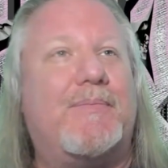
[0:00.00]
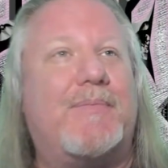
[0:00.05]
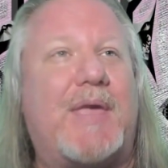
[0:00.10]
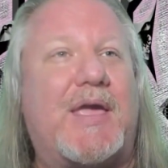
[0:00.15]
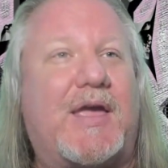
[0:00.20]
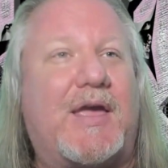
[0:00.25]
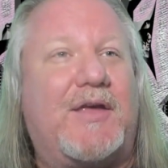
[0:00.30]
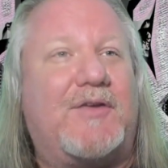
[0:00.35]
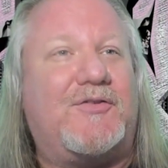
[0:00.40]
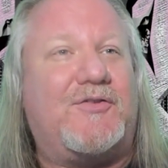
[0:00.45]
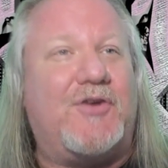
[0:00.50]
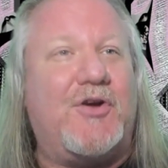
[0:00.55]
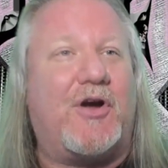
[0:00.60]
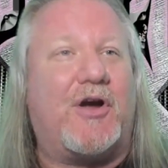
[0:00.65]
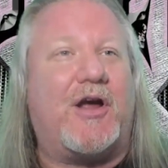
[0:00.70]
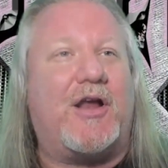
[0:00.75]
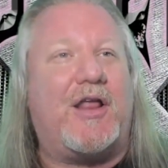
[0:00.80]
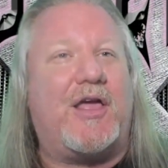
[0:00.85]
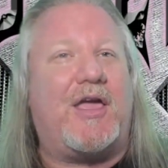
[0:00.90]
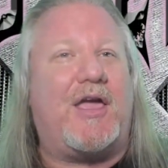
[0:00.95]
because
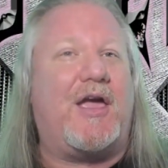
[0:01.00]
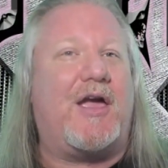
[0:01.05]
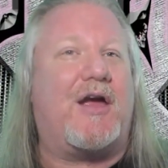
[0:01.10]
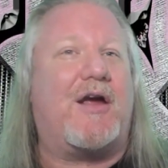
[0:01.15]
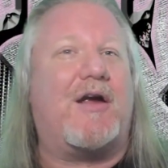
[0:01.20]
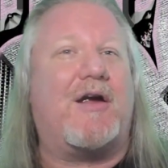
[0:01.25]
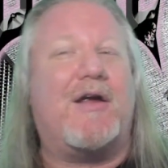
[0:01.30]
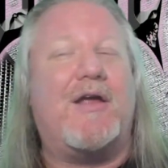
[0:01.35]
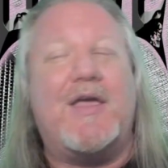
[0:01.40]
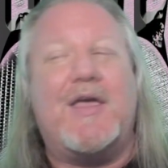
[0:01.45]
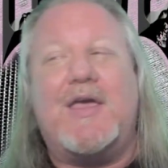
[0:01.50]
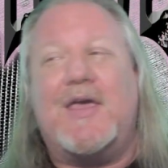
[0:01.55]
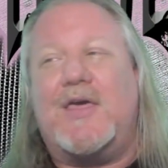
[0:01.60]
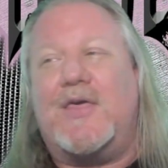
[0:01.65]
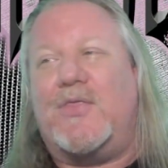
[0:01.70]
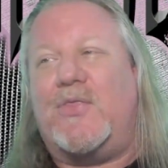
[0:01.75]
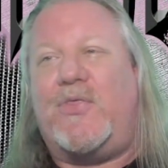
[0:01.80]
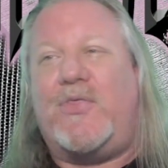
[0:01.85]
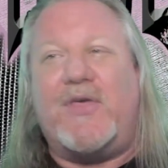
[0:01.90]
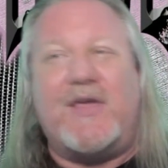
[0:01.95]
you're going to hear
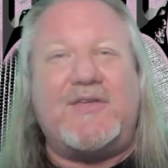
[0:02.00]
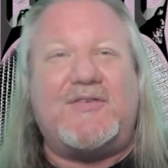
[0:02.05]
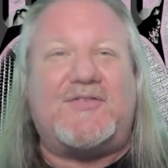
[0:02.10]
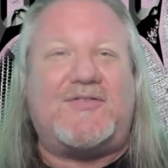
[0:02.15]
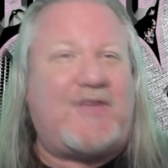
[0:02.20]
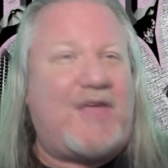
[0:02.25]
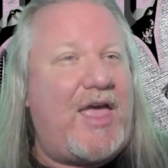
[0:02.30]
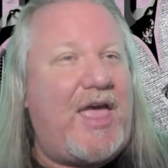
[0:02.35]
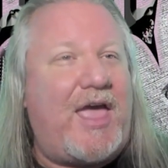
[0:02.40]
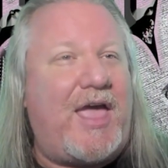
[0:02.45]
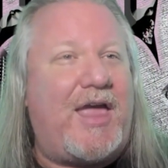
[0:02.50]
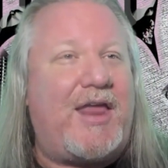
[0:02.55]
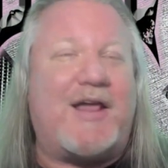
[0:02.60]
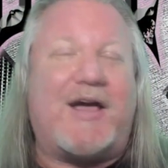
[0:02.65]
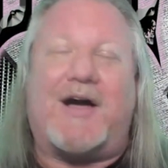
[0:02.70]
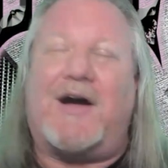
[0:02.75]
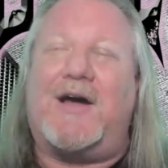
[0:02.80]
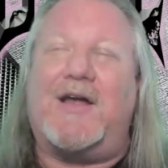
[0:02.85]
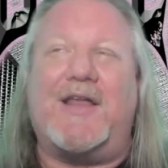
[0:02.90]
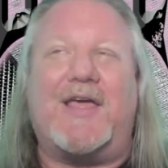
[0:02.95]
this said
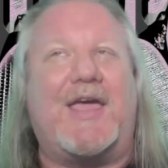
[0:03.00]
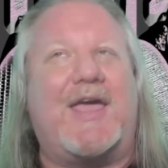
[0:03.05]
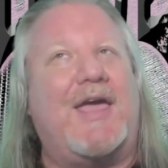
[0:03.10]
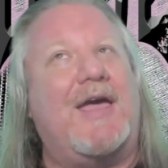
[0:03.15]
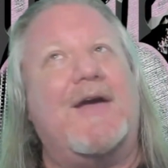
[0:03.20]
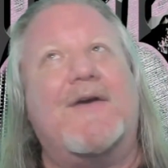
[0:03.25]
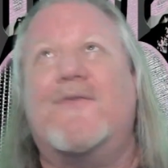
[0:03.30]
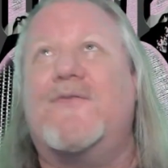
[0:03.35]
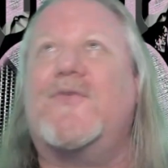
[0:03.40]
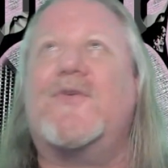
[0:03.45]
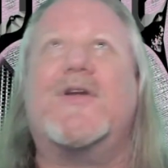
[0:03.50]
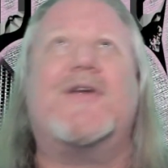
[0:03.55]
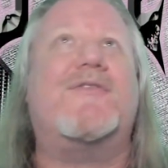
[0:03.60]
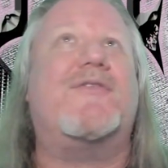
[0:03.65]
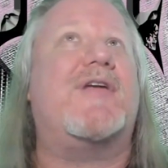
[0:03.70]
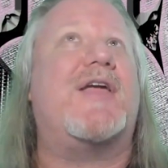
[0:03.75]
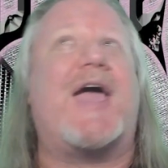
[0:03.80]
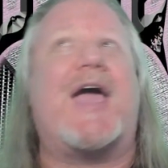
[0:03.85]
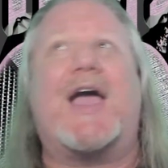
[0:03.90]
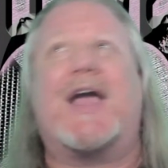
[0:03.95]
on every
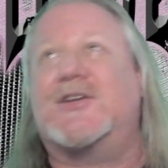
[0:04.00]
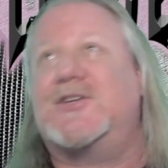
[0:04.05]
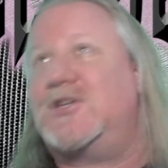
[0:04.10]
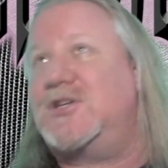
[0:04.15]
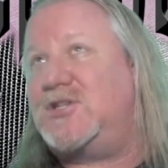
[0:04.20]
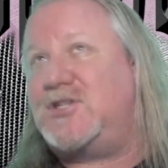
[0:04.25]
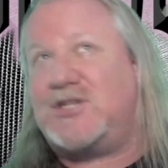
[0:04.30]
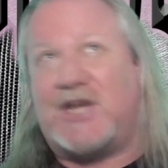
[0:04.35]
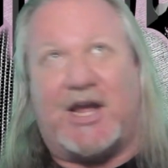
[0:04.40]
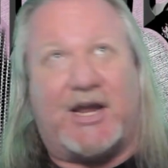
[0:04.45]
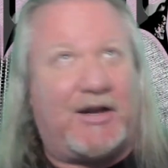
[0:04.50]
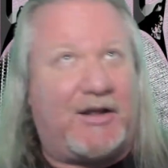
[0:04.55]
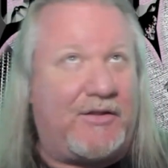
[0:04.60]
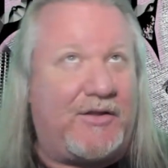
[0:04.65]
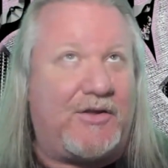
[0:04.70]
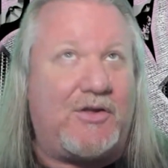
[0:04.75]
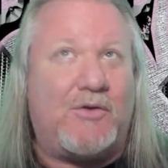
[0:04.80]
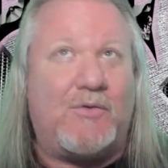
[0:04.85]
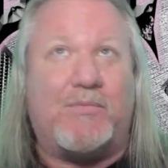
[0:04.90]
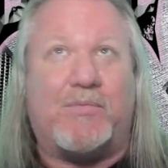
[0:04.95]
reaction channel
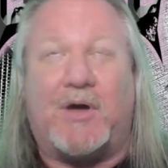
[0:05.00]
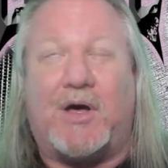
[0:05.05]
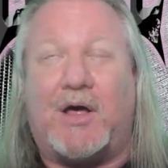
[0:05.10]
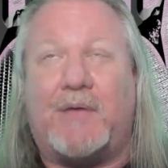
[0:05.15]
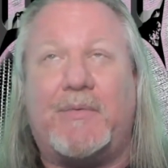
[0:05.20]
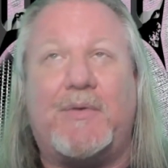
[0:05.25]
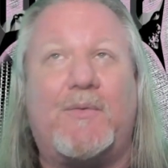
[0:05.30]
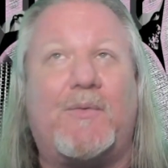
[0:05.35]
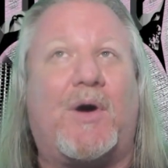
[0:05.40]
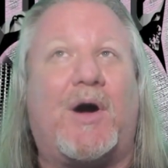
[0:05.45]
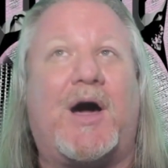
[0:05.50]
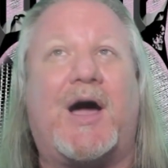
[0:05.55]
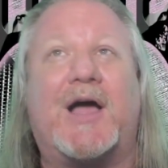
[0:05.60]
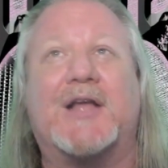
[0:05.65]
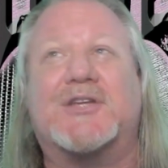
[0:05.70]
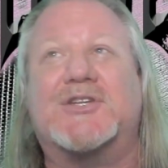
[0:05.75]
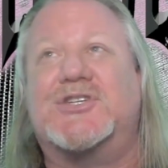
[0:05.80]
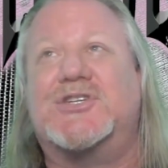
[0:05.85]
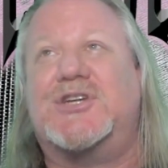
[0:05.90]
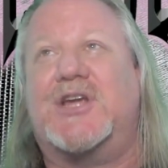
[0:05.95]
that you probably
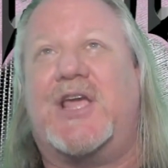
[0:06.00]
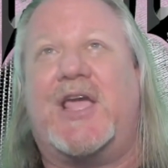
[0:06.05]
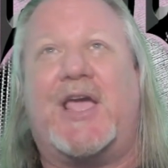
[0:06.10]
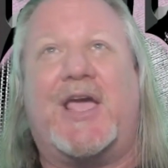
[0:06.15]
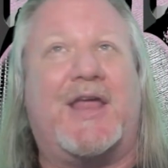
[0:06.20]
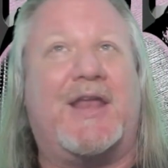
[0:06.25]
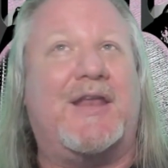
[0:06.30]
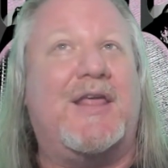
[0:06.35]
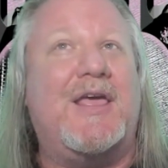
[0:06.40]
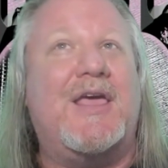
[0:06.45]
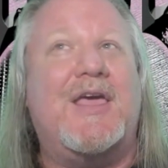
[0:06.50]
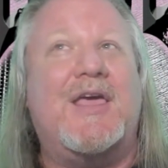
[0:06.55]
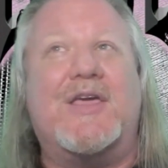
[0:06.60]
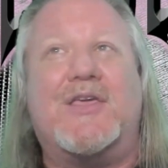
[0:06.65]
watch, and